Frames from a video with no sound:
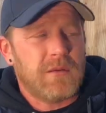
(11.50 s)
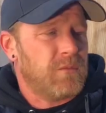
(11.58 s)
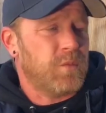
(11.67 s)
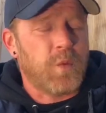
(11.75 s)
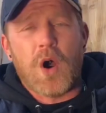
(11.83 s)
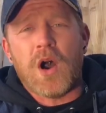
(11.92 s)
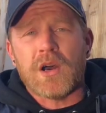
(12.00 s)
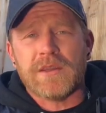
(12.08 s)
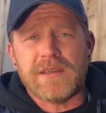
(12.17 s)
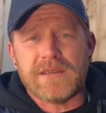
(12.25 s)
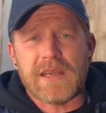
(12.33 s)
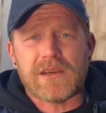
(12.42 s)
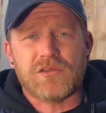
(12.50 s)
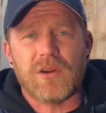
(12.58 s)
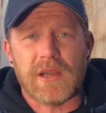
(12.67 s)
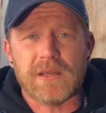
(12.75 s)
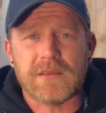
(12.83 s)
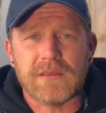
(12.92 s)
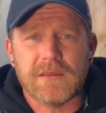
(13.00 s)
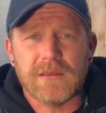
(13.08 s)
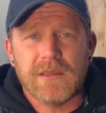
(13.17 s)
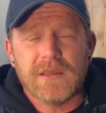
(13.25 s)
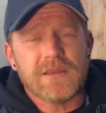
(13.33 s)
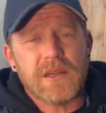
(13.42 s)
What are these extracts?
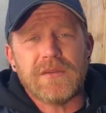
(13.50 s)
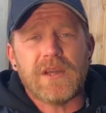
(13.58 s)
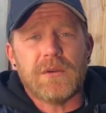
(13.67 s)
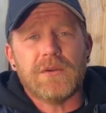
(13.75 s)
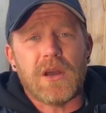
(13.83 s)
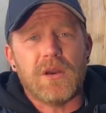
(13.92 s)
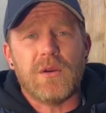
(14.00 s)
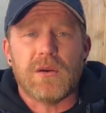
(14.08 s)
So if you don't know,